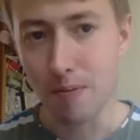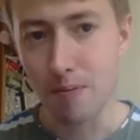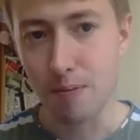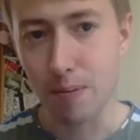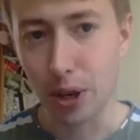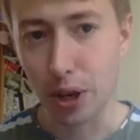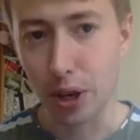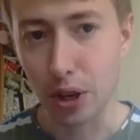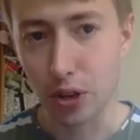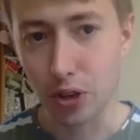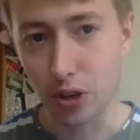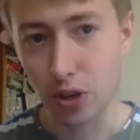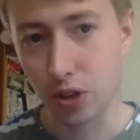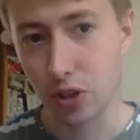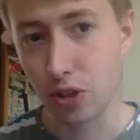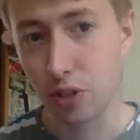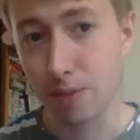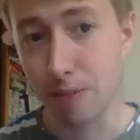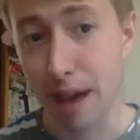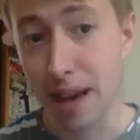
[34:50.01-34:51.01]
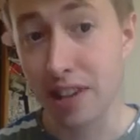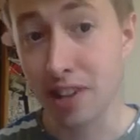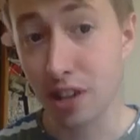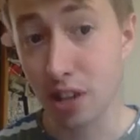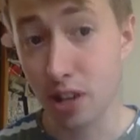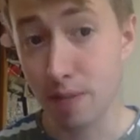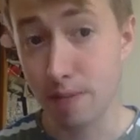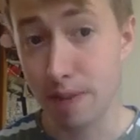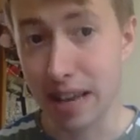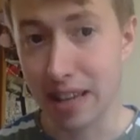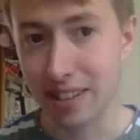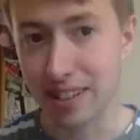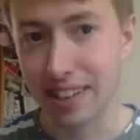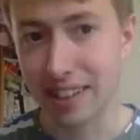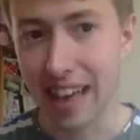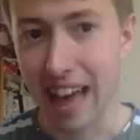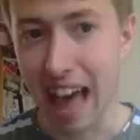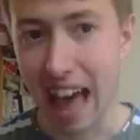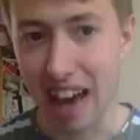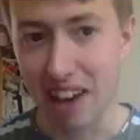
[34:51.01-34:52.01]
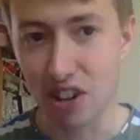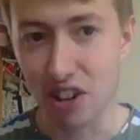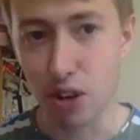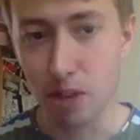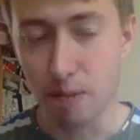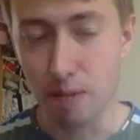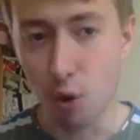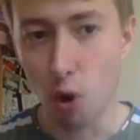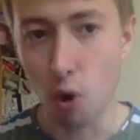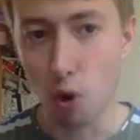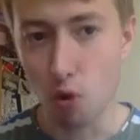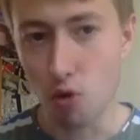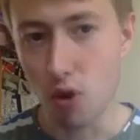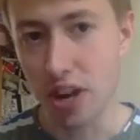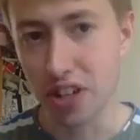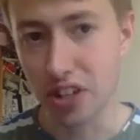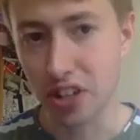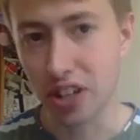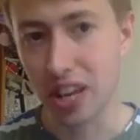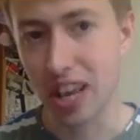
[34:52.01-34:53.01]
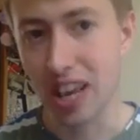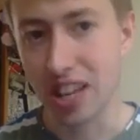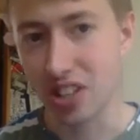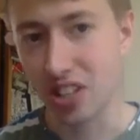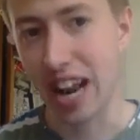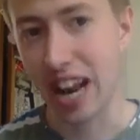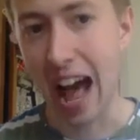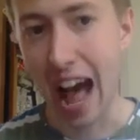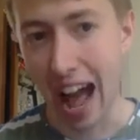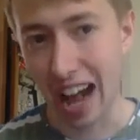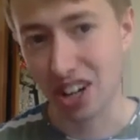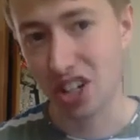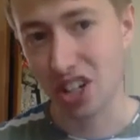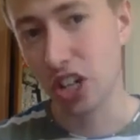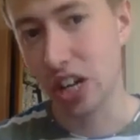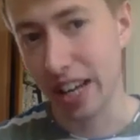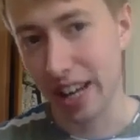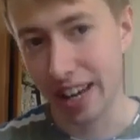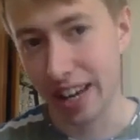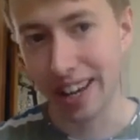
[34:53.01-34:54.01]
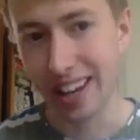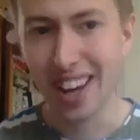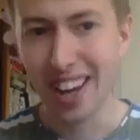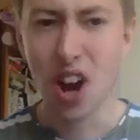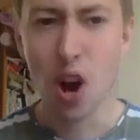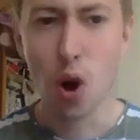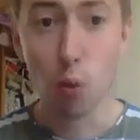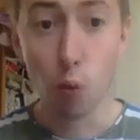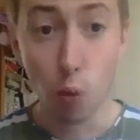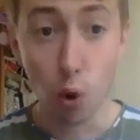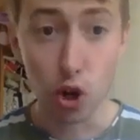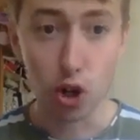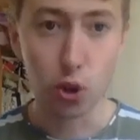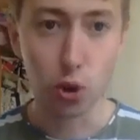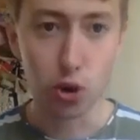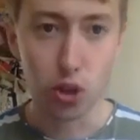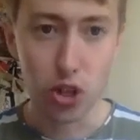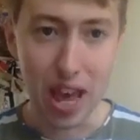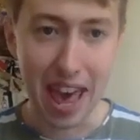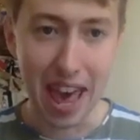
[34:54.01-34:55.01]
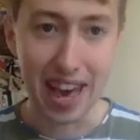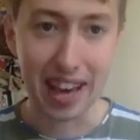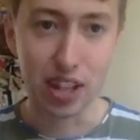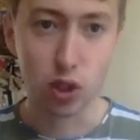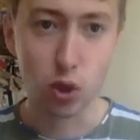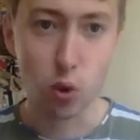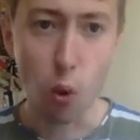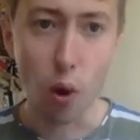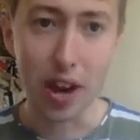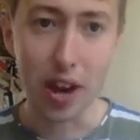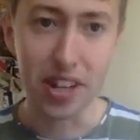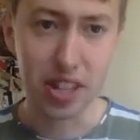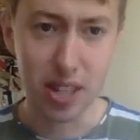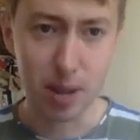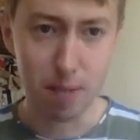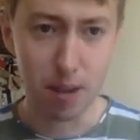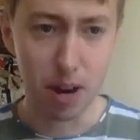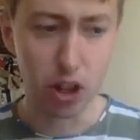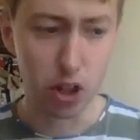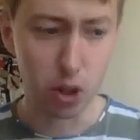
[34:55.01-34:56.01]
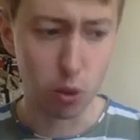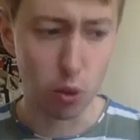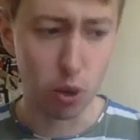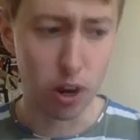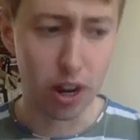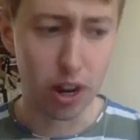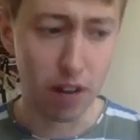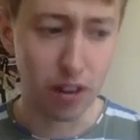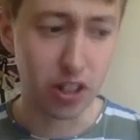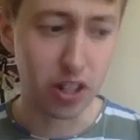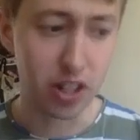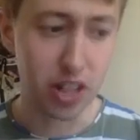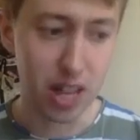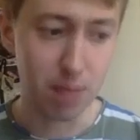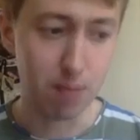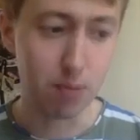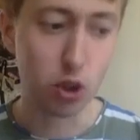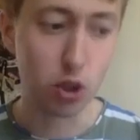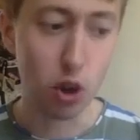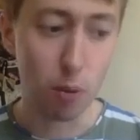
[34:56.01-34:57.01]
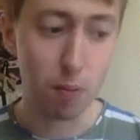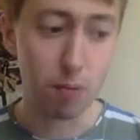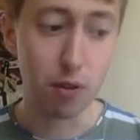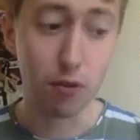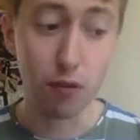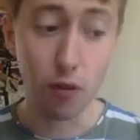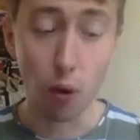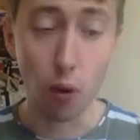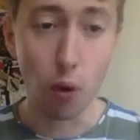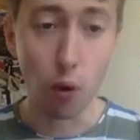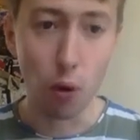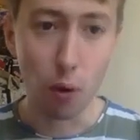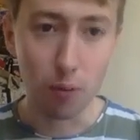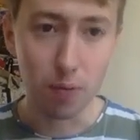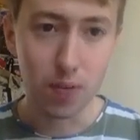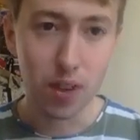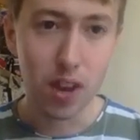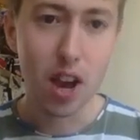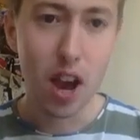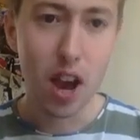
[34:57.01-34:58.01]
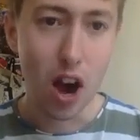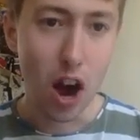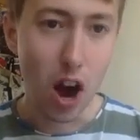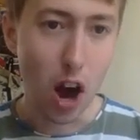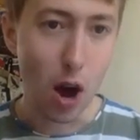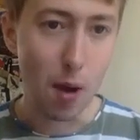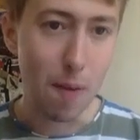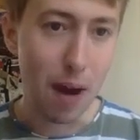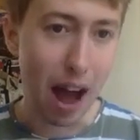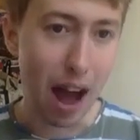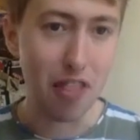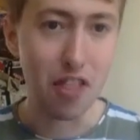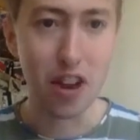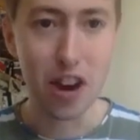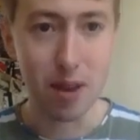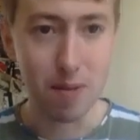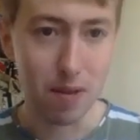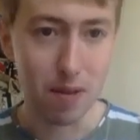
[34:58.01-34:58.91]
Because the better the debates get, the more risk is that actually what you're saying is quite similar to what another team's gone before, and that